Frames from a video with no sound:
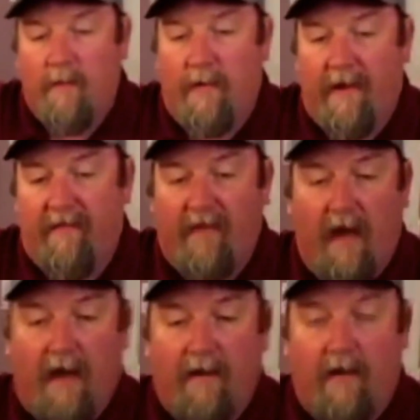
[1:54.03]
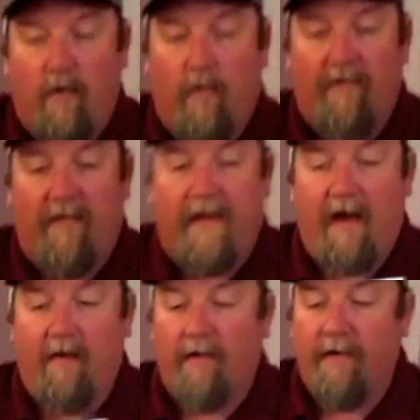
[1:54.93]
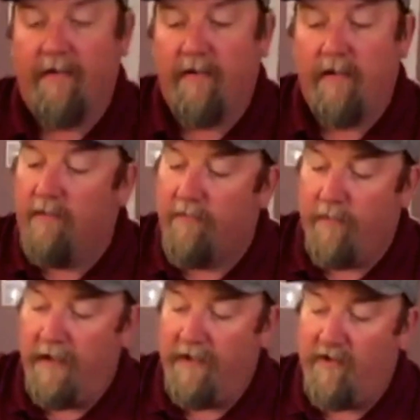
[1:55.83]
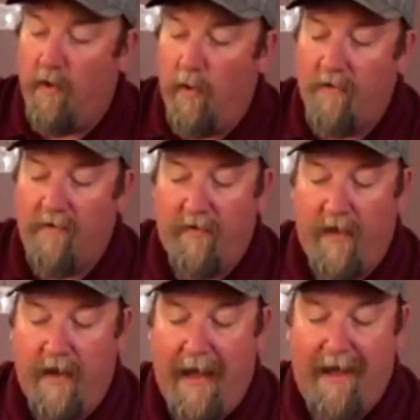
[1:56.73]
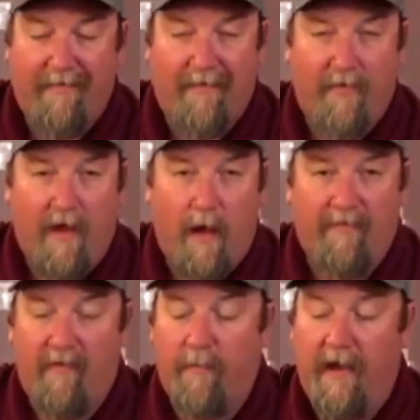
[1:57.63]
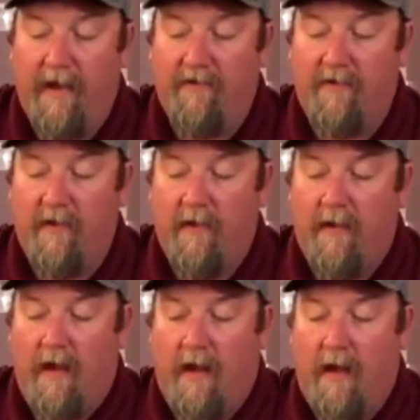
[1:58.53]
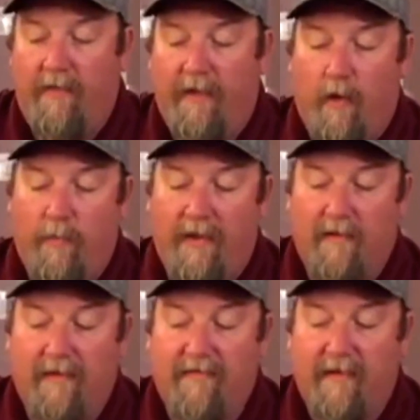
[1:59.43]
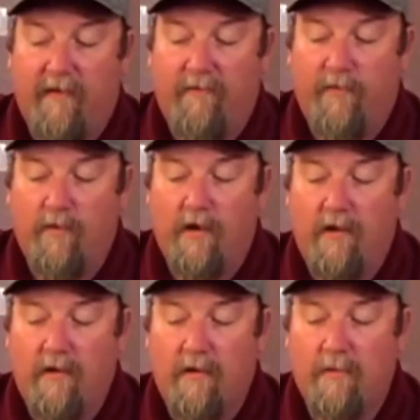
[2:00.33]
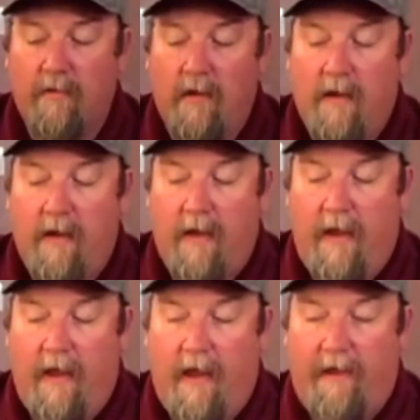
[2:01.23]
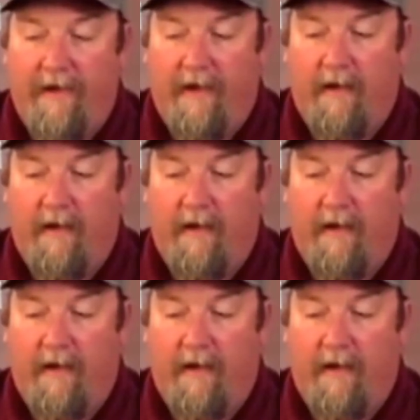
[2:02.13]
but it's got a course layout for each course, and then it has on the opposite page the OB listed in full color, and